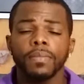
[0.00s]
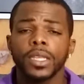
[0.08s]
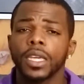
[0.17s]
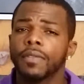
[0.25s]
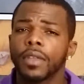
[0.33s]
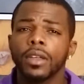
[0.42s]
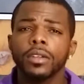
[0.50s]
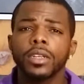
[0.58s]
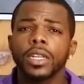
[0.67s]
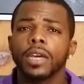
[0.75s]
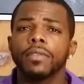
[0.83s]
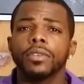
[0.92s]
If the energy
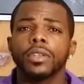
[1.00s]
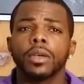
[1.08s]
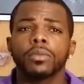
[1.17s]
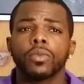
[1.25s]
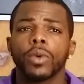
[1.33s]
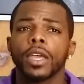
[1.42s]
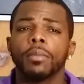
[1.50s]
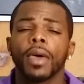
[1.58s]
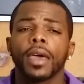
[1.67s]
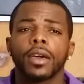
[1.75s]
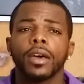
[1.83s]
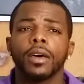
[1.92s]
level jumps way
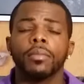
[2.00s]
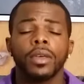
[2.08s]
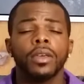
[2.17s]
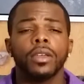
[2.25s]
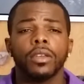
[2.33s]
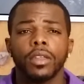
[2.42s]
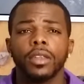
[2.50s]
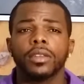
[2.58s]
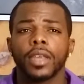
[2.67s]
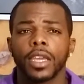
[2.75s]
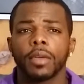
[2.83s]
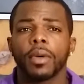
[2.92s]
back up, you need to
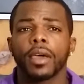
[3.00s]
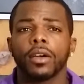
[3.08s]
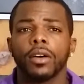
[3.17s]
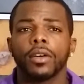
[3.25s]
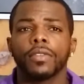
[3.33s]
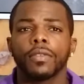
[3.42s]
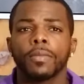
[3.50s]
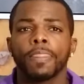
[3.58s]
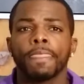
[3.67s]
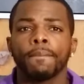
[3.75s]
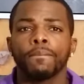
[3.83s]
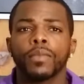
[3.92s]
take it back off.
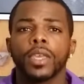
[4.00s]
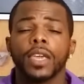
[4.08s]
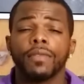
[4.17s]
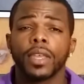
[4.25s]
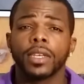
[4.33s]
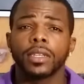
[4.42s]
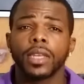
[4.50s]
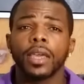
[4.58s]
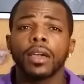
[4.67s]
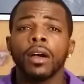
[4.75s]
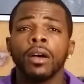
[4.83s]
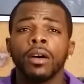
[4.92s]
If they stay
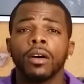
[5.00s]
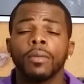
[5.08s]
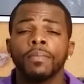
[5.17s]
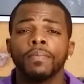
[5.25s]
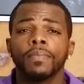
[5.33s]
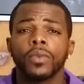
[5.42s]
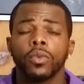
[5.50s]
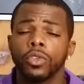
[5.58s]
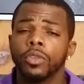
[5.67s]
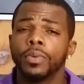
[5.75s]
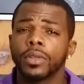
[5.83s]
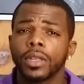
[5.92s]
calm when
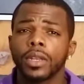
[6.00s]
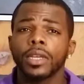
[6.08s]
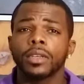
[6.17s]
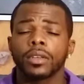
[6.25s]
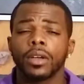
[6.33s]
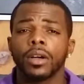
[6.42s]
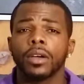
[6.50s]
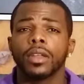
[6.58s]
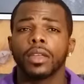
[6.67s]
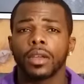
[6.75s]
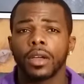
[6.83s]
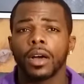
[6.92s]
you put the leash on
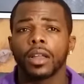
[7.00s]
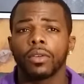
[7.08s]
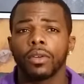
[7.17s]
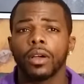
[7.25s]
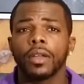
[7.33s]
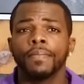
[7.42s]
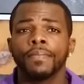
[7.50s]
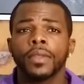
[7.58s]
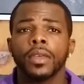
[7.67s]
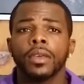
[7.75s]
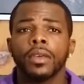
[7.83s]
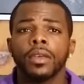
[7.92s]
and the collar on,
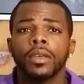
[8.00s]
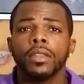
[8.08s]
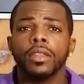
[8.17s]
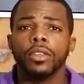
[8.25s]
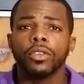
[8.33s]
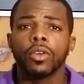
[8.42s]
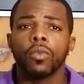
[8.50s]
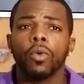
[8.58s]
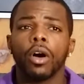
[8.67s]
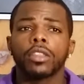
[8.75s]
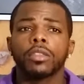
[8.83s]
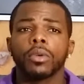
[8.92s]
then you can
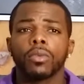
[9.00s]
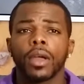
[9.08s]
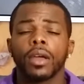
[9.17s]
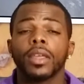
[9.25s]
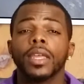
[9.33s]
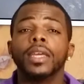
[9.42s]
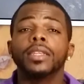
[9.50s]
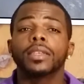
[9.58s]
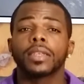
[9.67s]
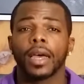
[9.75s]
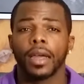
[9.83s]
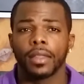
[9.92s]
walk them around
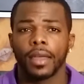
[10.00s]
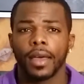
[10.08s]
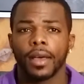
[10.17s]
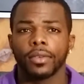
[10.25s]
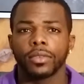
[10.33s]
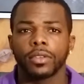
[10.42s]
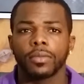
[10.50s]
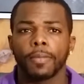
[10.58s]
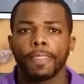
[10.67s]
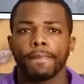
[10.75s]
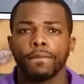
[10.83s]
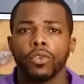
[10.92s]
inside the house.
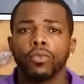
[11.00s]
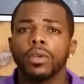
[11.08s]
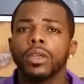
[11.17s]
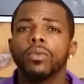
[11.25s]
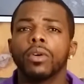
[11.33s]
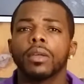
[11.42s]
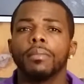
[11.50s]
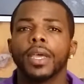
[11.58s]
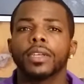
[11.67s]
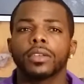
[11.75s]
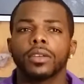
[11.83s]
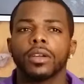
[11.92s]
You really want to
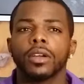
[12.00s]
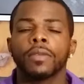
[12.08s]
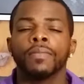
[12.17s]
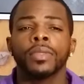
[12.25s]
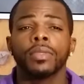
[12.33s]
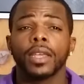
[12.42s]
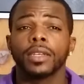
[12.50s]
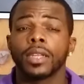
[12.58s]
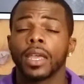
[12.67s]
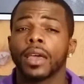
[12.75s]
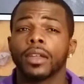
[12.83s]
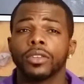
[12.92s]
make sure they
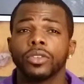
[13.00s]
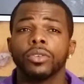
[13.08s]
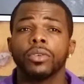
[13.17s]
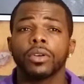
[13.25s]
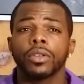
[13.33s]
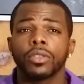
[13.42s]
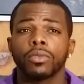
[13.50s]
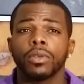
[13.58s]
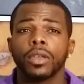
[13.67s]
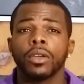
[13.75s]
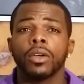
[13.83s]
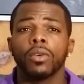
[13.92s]
stay at a 2 or a
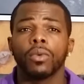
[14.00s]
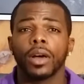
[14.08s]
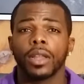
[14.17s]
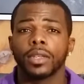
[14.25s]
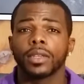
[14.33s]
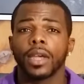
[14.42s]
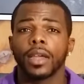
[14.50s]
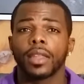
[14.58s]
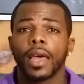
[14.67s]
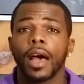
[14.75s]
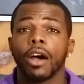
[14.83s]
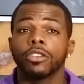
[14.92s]
3 while inside the
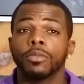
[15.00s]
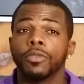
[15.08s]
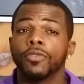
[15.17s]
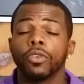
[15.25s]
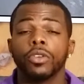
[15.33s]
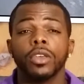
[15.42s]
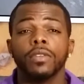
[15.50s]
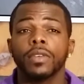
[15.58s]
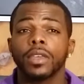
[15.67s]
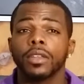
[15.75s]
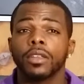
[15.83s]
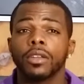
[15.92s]
house before you even
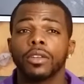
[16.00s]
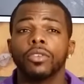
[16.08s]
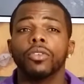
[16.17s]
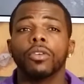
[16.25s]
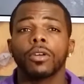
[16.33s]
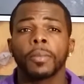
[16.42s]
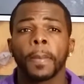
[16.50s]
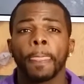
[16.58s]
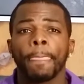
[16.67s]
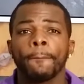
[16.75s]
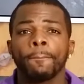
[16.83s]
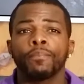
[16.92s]
get to the door.
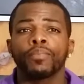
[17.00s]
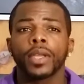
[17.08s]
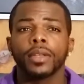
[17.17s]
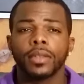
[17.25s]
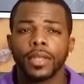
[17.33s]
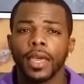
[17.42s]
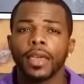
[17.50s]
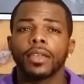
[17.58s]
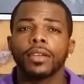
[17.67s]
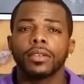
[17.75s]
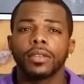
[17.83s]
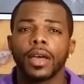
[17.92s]
Take
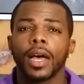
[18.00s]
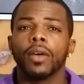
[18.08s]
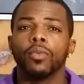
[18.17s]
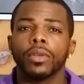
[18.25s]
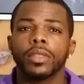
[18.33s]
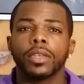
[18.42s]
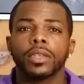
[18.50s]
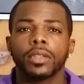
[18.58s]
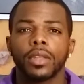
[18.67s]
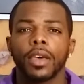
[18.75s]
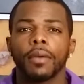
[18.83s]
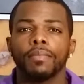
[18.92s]
your time with this
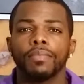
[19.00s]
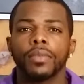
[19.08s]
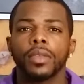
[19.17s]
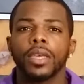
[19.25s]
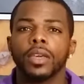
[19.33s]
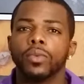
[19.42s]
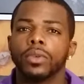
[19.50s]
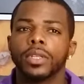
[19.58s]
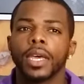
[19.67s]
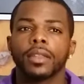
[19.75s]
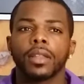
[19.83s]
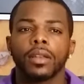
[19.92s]
step. It will
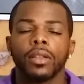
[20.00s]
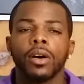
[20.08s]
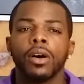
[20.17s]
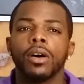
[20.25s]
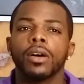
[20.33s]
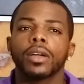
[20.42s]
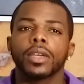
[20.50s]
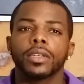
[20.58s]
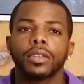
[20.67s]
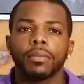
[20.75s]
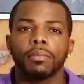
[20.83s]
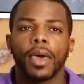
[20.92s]
take the
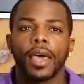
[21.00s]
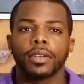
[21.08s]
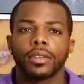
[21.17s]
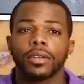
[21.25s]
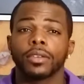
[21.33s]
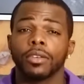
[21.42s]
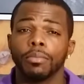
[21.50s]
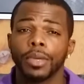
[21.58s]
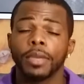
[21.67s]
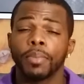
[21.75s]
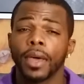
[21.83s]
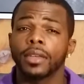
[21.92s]
longest to master, so be
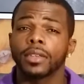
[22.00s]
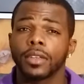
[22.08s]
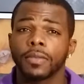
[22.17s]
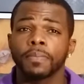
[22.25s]
patient.